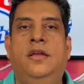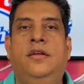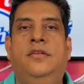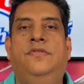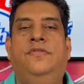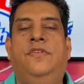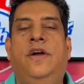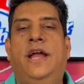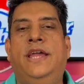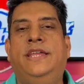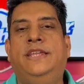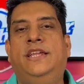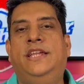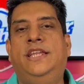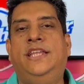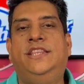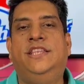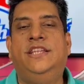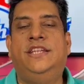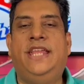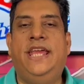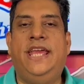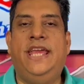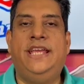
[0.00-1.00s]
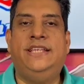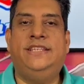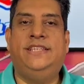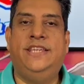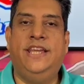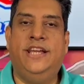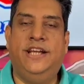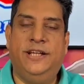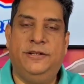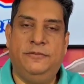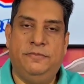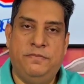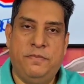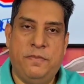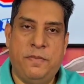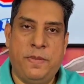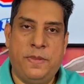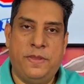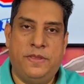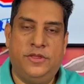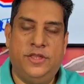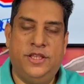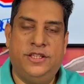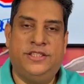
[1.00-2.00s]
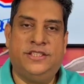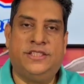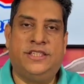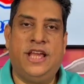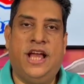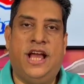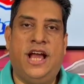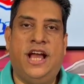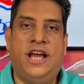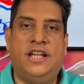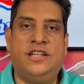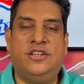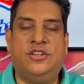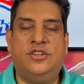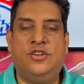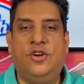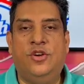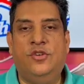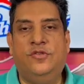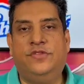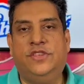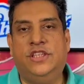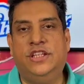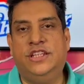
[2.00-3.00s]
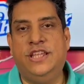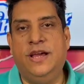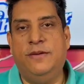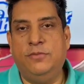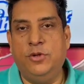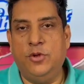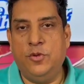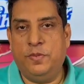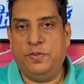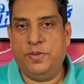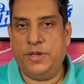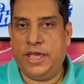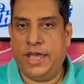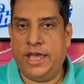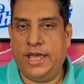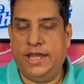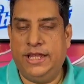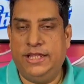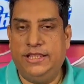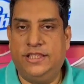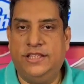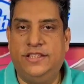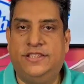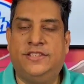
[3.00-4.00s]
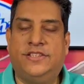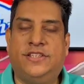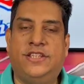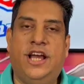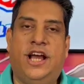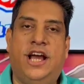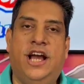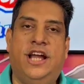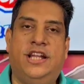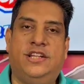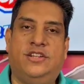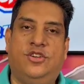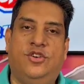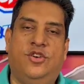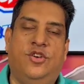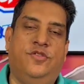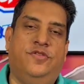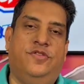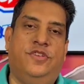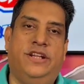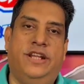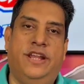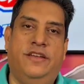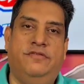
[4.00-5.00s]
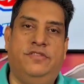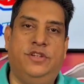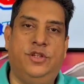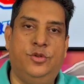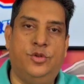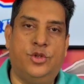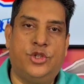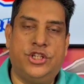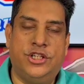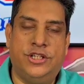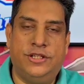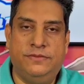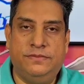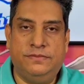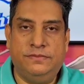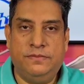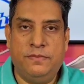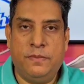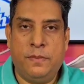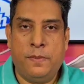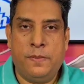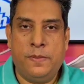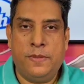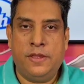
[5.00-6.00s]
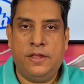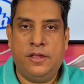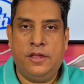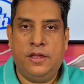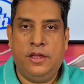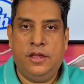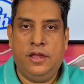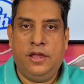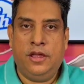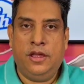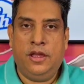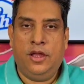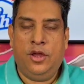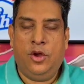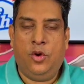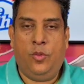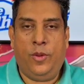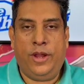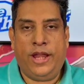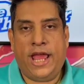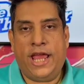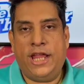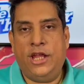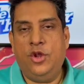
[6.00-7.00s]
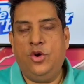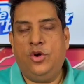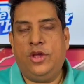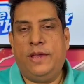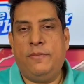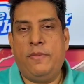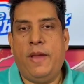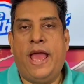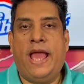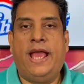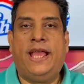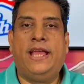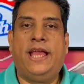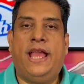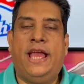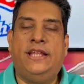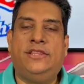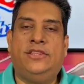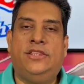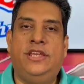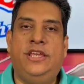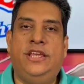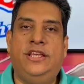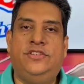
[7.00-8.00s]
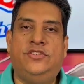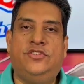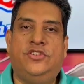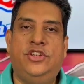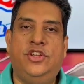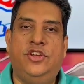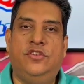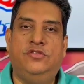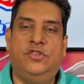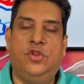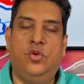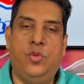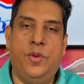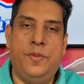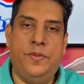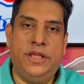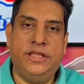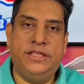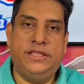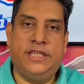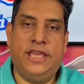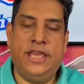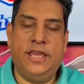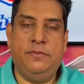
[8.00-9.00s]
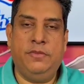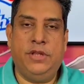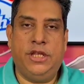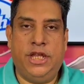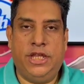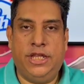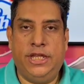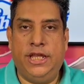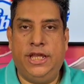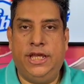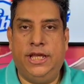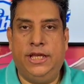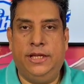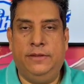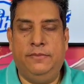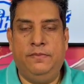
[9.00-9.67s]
Finally, the day is here, the start of the WPL, the start of a revolution. When I look back at the history of the women's game in India,